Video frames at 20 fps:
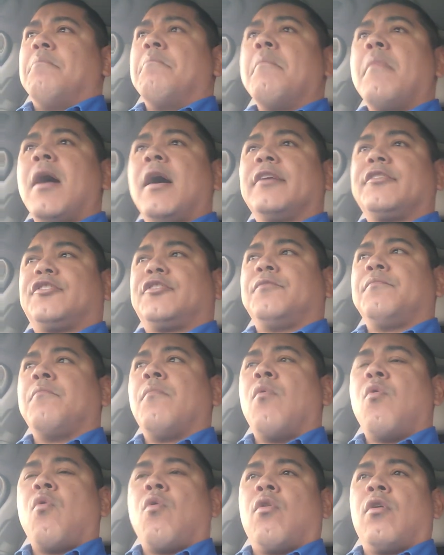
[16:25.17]
much
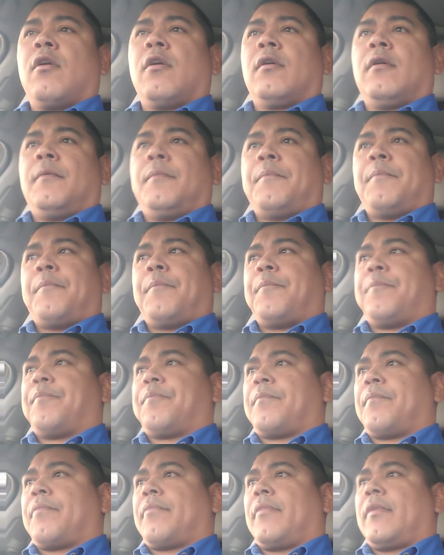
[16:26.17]
more
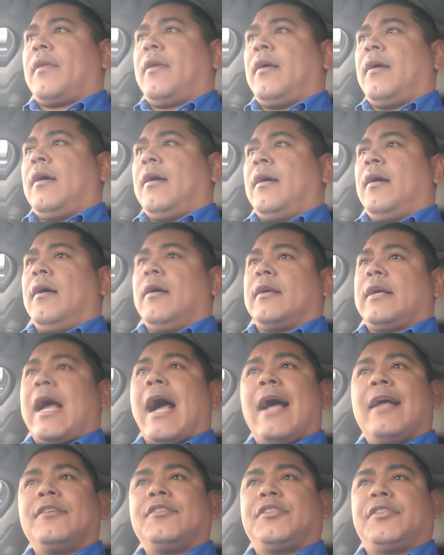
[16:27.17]

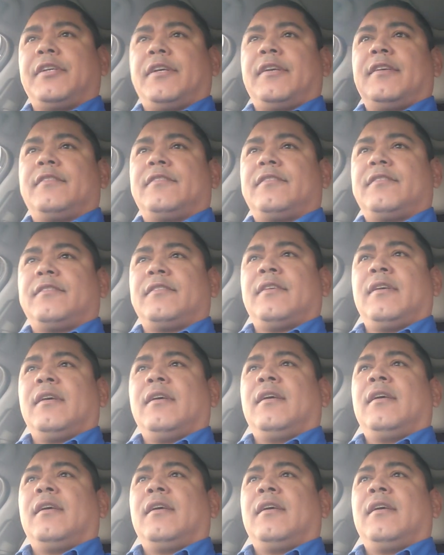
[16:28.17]
conscious